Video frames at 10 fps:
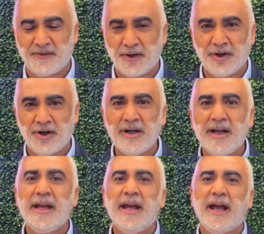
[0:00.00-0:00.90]
further
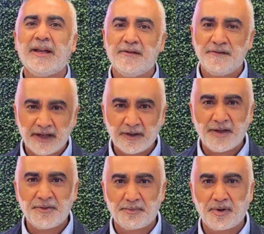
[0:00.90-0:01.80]
and to figure
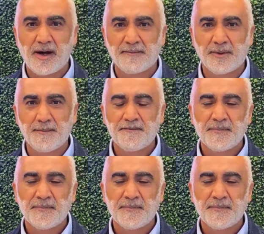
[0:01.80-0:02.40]
out the problem